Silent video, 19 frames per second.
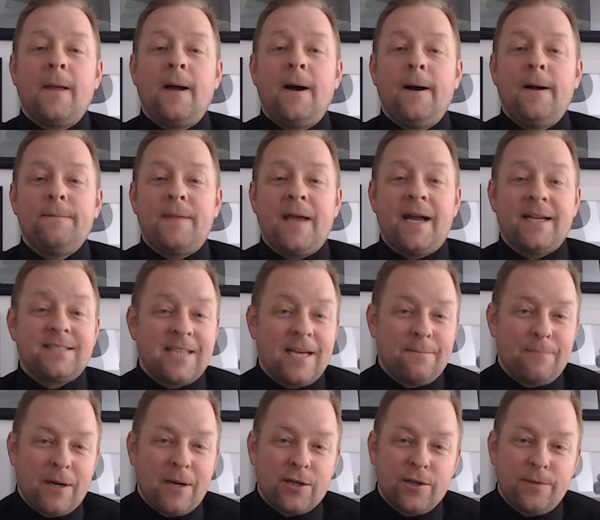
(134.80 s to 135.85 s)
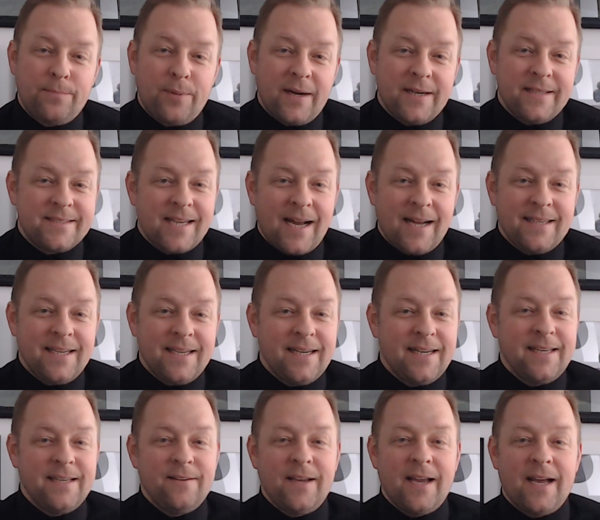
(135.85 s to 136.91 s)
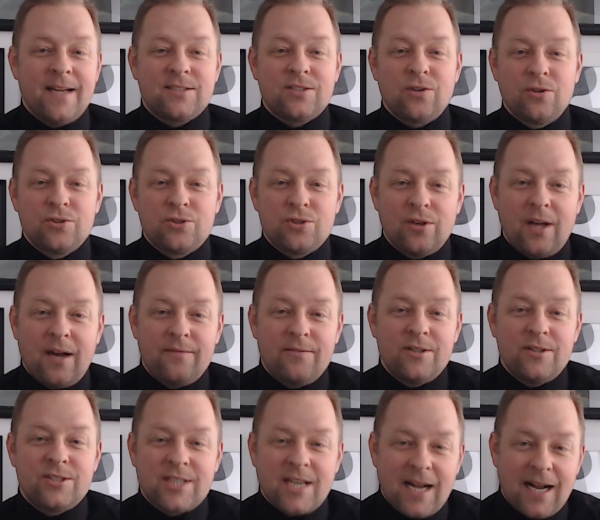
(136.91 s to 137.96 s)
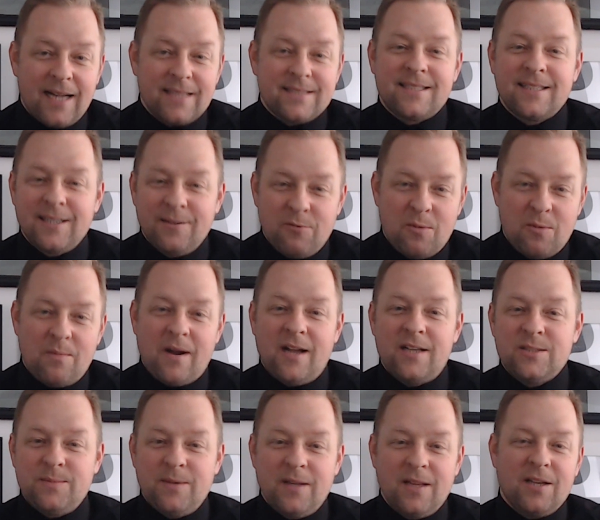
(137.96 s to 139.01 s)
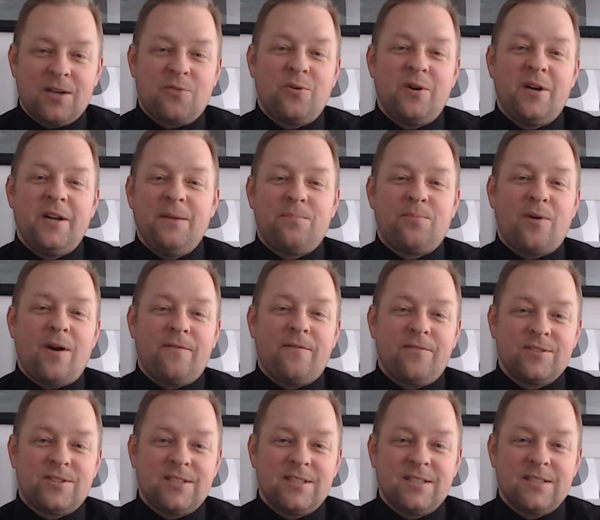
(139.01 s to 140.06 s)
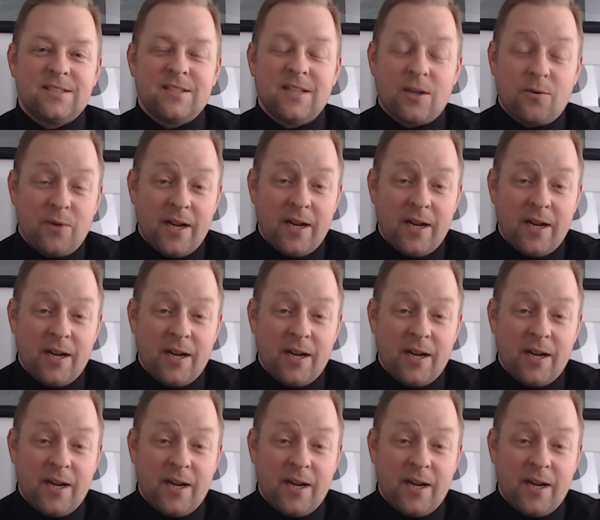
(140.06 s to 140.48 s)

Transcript: That said, my good buddy Don Needy at Social Leverage constantly reminds me that liquidation preferences,